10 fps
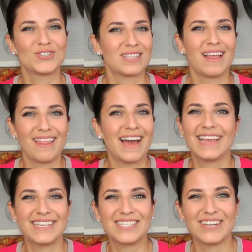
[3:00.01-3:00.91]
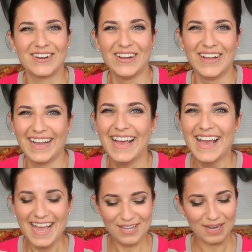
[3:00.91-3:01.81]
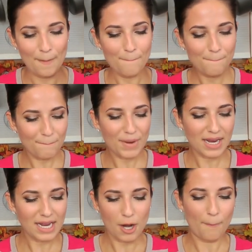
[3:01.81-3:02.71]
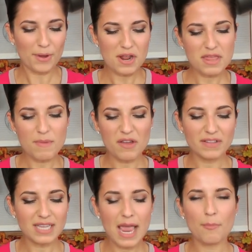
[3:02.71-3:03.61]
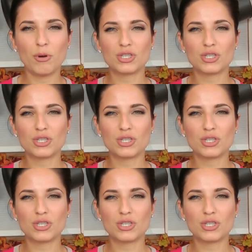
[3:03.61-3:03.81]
just a lot easier, and you can bring it, you know, put it in the middle of the table.